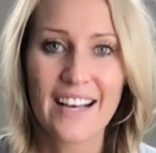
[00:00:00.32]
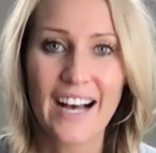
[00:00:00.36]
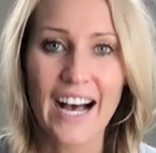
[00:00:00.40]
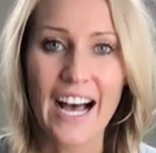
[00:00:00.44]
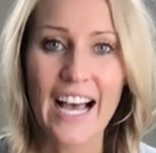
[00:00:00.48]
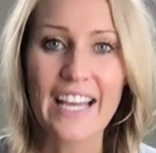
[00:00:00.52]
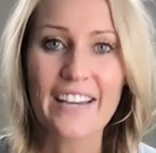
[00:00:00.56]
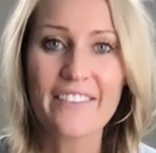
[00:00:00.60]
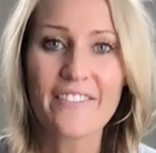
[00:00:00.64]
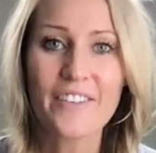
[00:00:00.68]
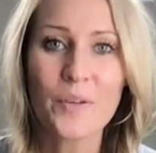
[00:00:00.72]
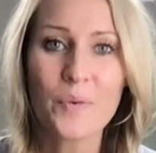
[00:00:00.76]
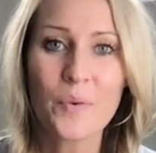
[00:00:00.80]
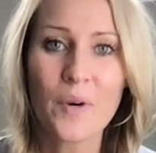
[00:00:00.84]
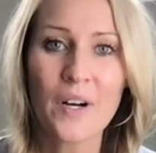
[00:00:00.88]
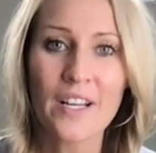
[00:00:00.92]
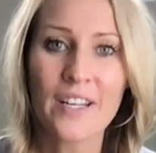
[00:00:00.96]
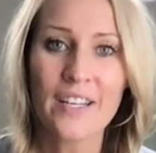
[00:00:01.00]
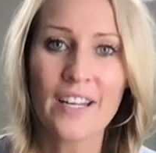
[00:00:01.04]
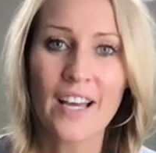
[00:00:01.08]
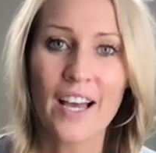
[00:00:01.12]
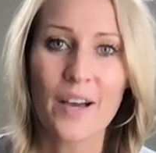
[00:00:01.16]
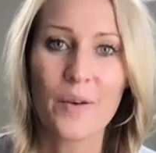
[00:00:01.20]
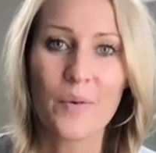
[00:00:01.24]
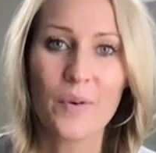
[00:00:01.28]
Hi
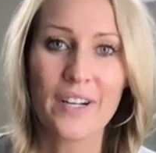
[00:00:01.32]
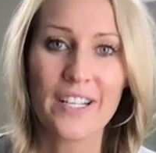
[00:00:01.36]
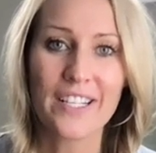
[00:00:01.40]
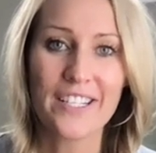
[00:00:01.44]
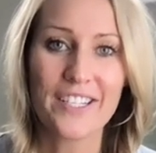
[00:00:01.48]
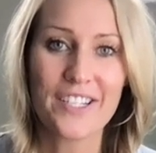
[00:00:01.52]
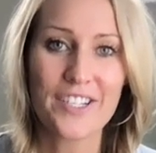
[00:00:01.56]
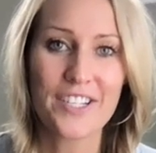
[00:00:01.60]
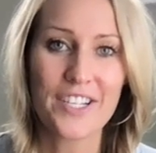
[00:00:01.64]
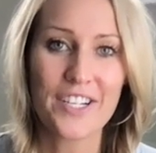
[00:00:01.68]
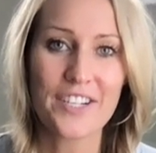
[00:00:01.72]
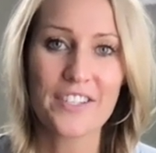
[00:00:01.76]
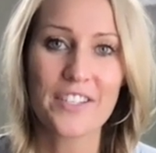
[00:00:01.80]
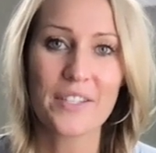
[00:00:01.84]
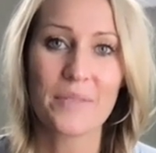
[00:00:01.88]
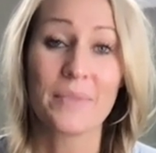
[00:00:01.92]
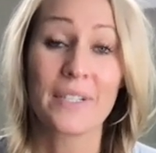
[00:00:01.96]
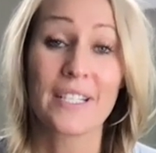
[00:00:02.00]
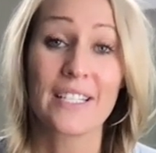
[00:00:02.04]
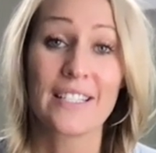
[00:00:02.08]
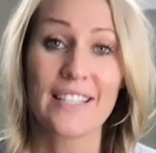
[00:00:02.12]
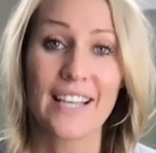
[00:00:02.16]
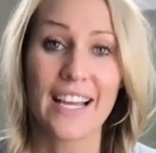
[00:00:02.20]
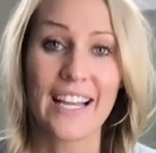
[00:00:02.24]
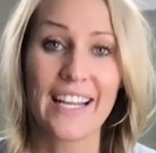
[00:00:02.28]
everyone, I wanted to share some
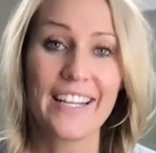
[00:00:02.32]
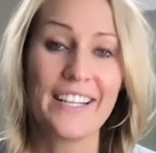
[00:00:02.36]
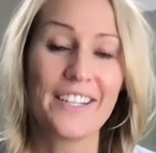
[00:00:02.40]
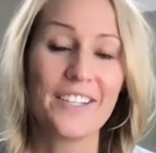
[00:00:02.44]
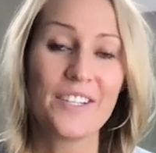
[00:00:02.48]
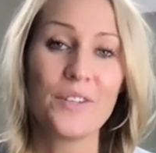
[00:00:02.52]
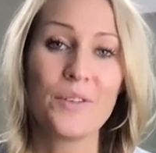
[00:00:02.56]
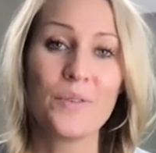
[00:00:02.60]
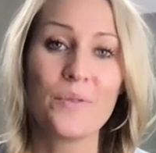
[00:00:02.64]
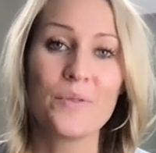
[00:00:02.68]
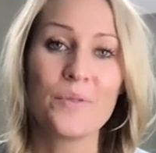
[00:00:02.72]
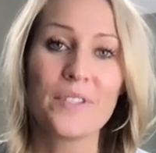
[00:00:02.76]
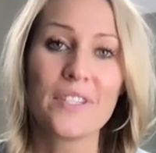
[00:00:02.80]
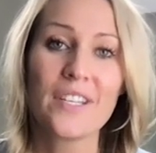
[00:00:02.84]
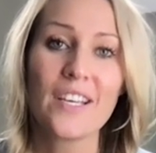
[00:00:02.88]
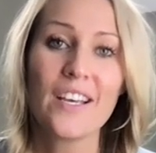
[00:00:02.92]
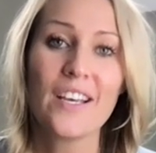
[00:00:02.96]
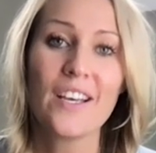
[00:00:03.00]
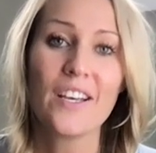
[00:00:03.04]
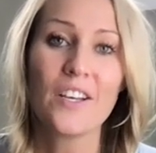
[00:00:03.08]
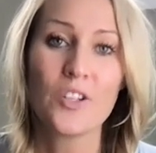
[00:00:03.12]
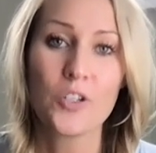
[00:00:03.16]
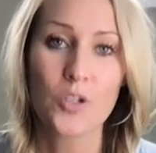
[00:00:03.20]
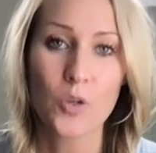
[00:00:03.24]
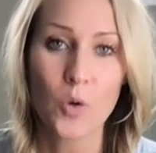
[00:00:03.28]
exciting news.
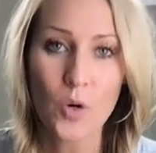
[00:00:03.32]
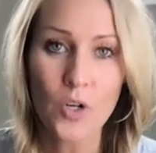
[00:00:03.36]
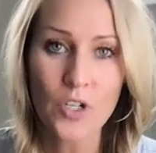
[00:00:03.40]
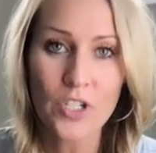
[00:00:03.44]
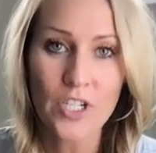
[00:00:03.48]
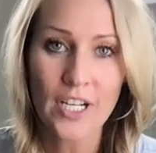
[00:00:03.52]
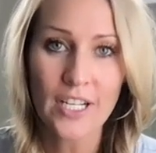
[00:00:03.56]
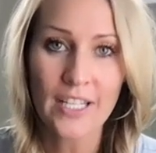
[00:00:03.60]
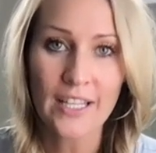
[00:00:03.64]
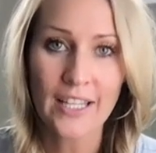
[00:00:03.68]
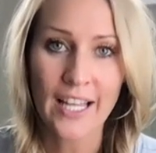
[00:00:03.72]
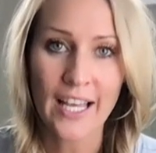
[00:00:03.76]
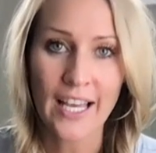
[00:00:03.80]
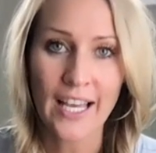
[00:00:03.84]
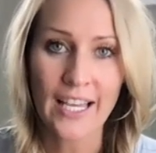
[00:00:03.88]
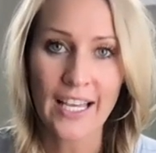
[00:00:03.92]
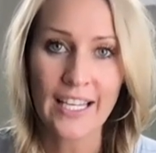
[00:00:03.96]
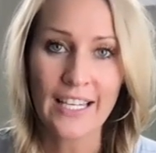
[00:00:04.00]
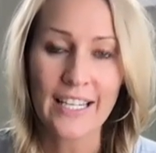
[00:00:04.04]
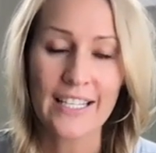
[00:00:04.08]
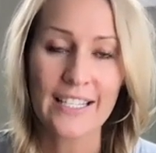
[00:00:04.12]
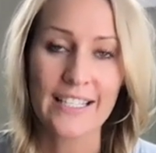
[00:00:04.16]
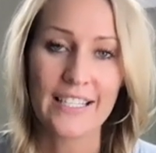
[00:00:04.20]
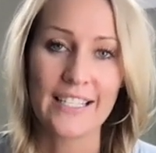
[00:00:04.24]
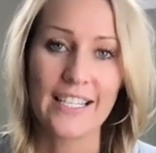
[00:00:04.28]
George
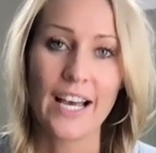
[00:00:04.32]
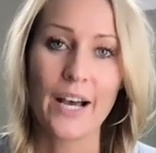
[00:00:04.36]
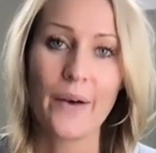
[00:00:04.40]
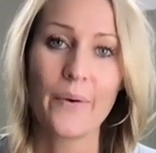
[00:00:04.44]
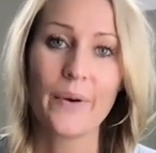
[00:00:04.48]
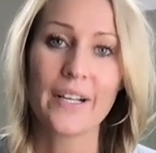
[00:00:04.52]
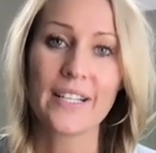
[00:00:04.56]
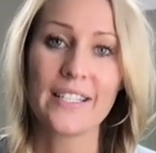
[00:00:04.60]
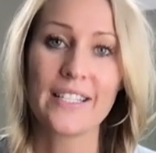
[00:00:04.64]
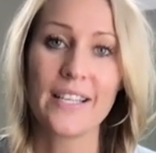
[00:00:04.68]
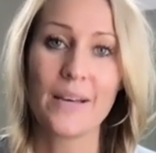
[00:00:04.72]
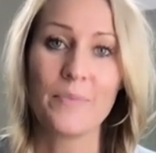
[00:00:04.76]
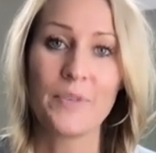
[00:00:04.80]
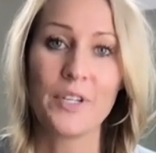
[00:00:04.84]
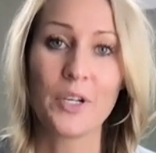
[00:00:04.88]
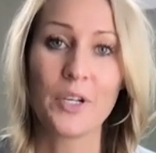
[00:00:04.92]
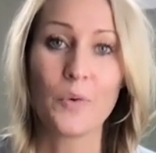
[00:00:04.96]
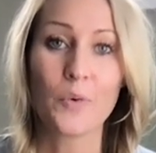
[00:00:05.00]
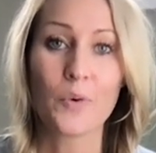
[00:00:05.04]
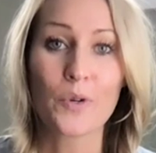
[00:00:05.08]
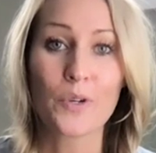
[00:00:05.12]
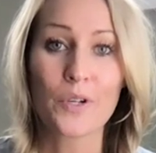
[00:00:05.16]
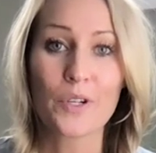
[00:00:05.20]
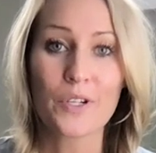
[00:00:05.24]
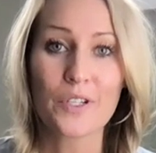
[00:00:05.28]
Online is now accepting
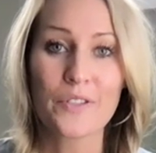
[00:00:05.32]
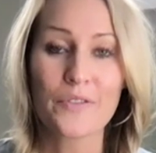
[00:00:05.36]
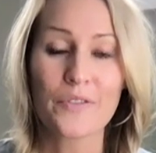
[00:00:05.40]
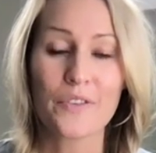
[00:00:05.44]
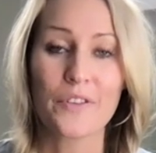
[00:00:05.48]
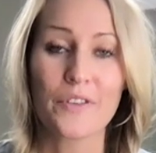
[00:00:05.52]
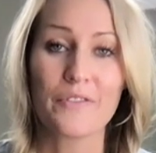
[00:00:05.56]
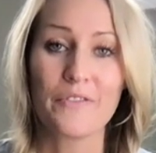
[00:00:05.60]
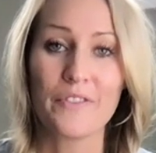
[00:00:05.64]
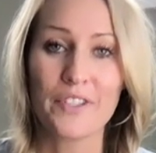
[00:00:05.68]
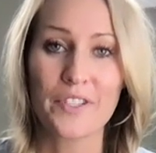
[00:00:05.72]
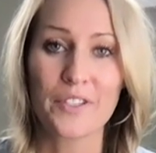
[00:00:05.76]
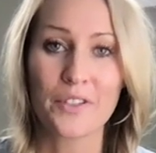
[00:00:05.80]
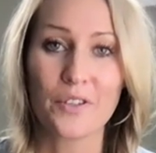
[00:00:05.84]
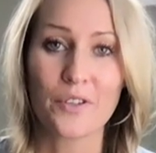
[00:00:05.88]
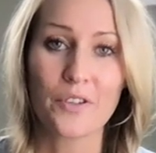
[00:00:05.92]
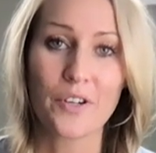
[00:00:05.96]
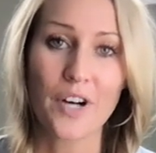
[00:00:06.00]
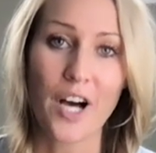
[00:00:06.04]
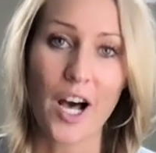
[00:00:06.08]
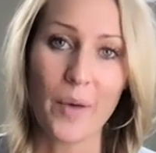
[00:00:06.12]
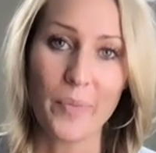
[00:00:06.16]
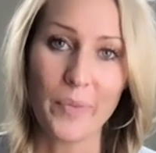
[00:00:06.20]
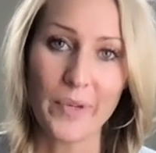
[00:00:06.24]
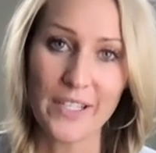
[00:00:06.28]
orders for the physical
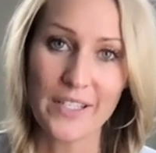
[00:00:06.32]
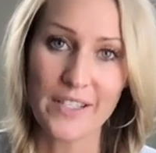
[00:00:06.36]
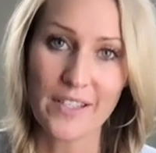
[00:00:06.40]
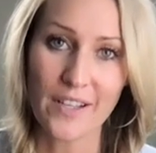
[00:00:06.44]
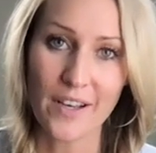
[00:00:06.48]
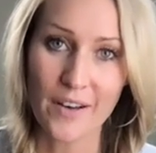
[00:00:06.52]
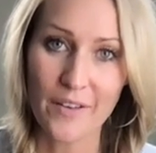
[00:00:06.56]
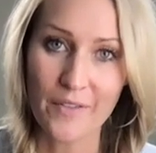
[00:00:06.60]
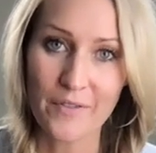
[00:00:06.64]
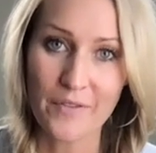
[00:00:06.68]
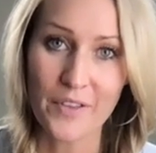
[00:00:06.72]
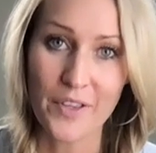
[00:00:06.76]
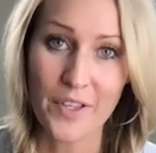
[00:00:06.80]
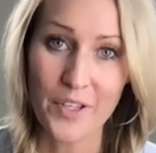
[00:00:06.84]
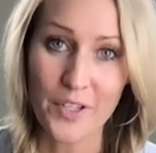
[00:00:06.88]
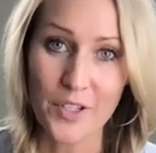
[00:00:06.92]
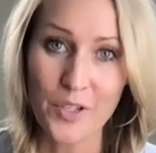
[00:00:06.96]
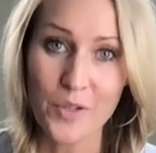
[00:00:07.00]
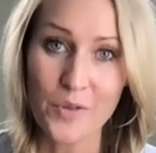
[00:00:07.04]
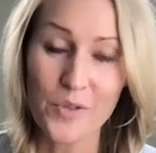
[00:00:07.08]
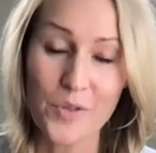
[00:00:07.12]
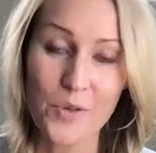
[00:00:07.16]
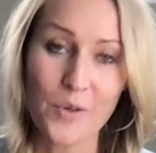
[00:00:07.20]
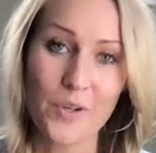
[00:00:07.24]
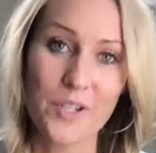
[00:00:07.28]
copies of the
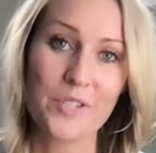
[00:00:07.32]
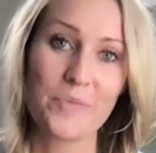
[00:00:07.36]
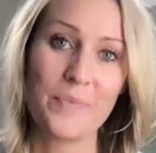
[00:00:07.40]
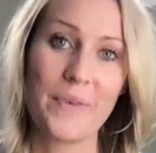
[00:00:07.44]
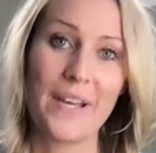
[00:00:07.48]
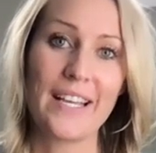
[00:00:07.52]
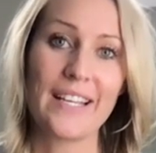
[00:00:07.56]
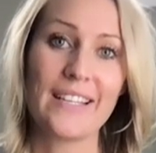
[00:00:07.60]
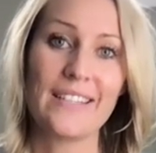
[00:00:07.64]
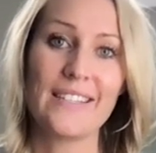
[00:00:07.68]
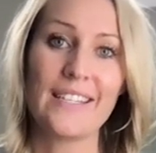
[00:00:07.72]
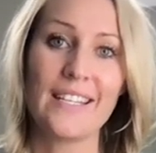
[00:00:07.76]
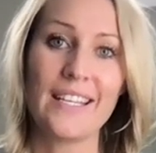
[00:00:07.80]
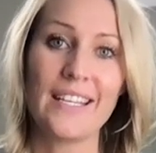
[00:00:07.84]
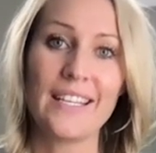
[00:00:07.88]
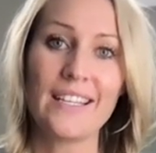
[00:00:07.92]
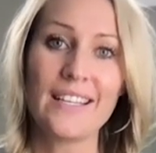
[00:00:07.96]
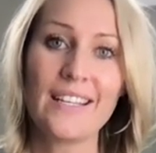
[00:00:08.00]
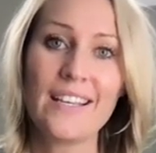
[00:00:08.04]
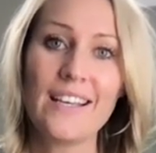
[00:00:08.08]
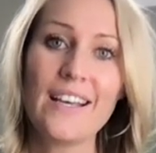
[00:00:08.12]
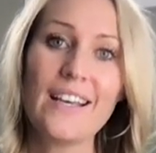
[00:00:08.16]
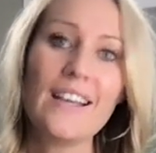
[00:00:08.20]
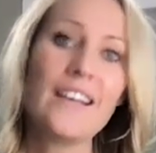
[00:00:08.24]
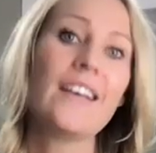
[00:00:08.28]
New George
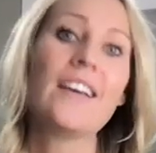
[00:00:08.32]
magazine.